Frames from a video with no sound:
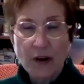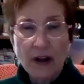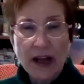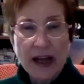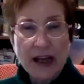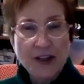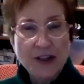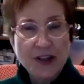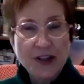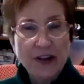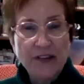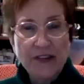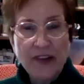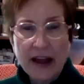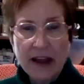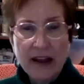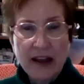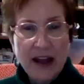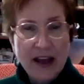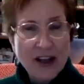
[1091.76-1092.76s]
and she's
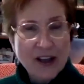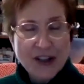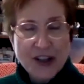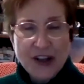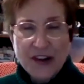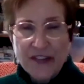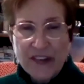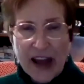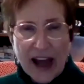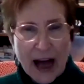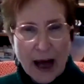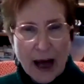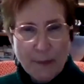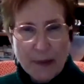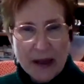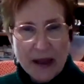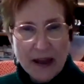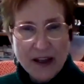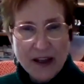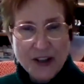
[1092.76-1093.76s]

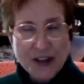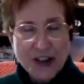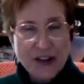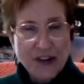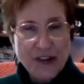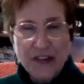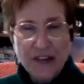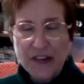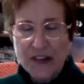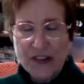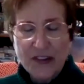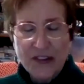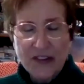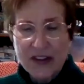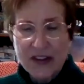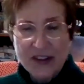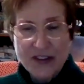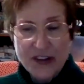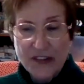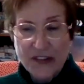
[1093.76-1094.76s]
happy, and she's
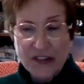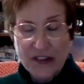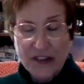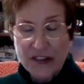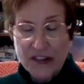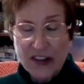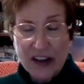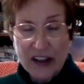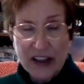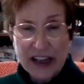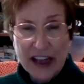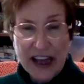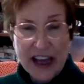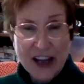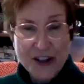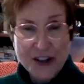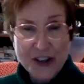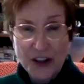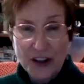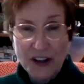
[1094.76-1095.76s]
just telling
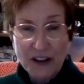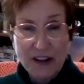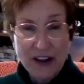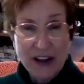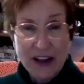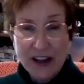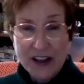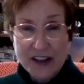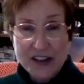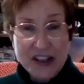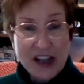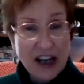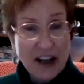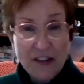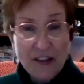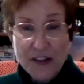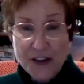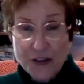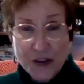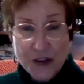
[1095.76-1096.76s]
Angel,
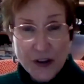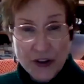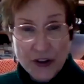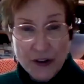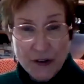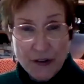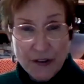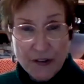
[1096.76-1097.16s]
tell the truth.